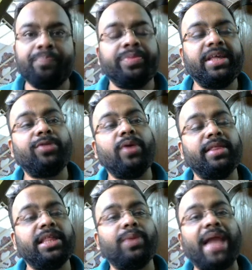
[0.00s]

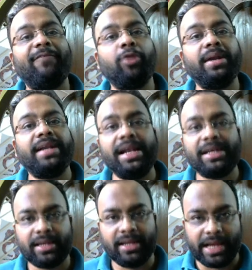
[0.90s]
This will have to be dealt
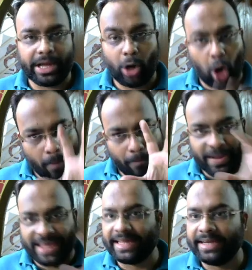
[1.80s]
in a
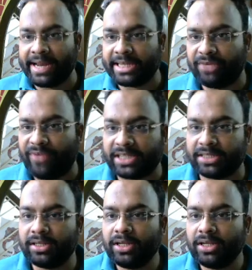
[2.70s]
complex integration fashion.